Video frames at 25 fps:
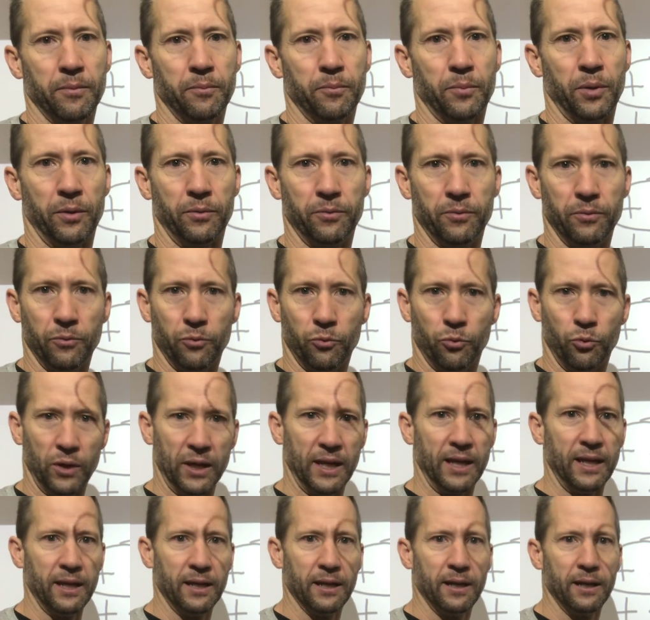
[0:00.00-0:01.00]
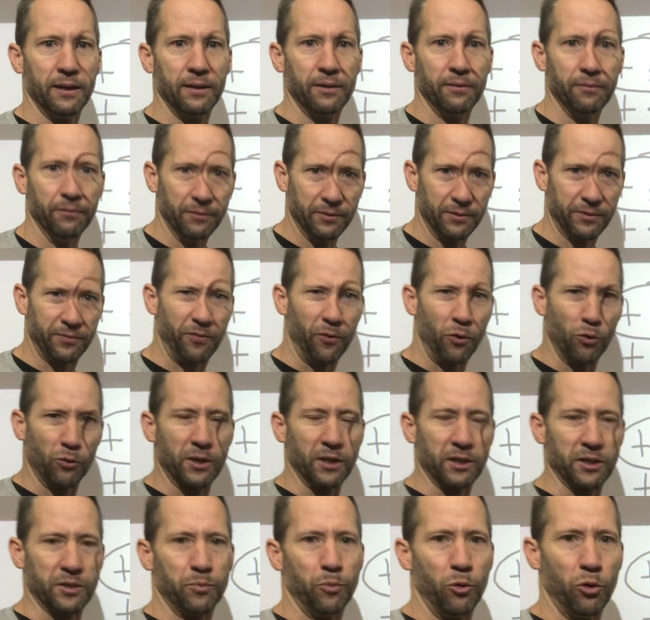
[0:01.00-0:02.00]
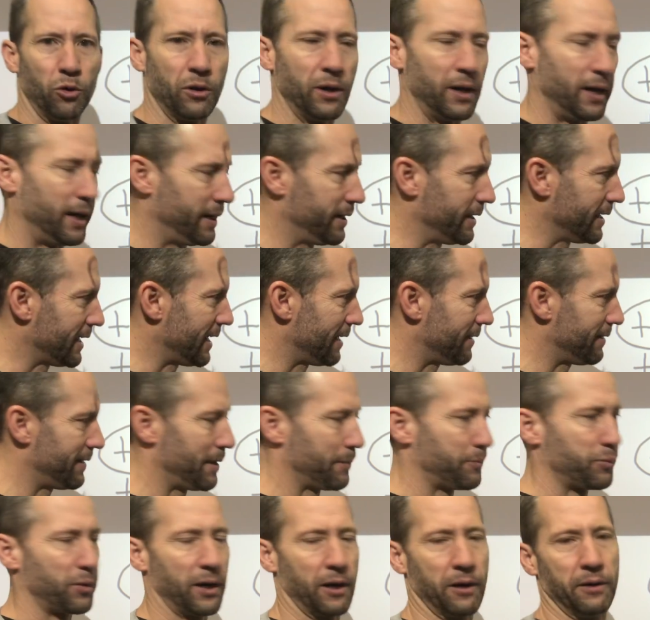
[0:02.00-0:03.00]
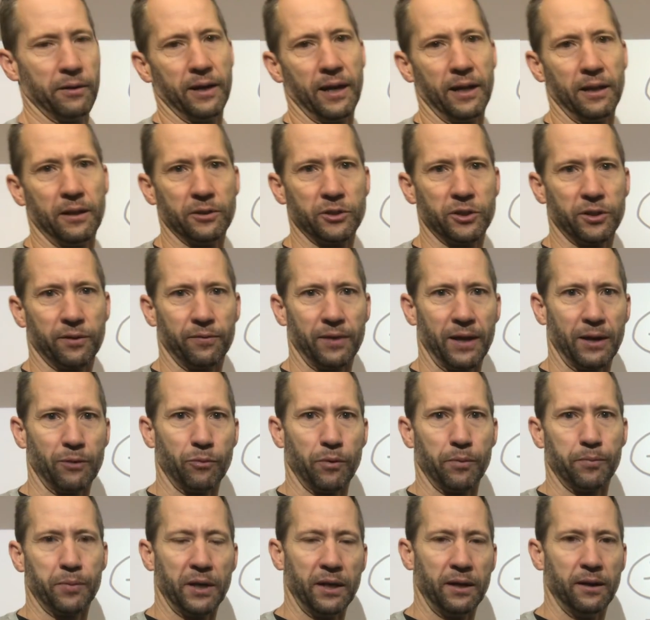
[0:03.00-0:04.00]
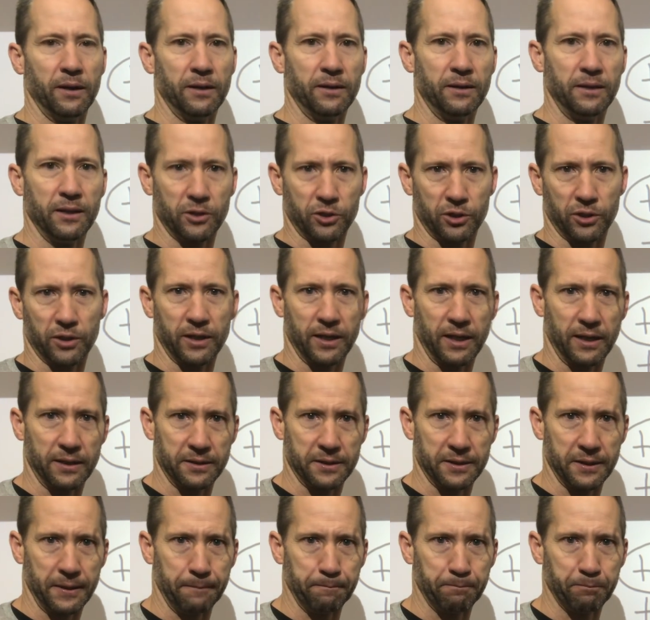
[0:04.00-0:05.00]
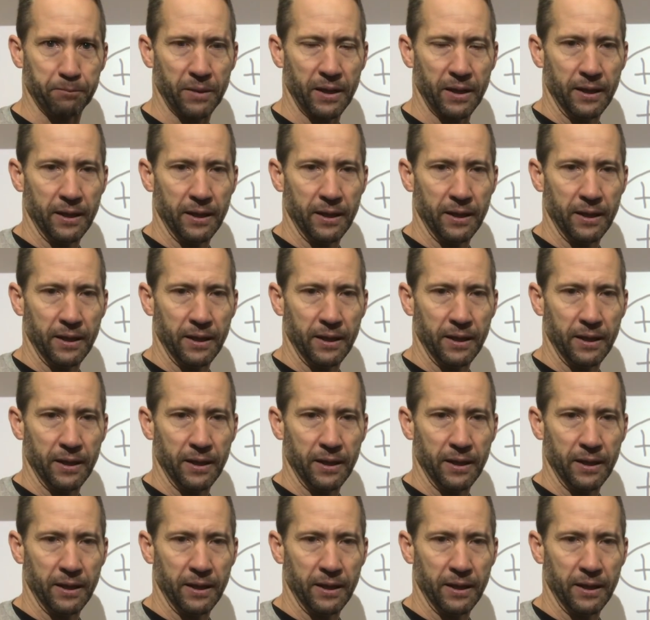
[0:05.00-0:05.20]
but we focus more on, again, that prior knowledge of that repeated addition concept.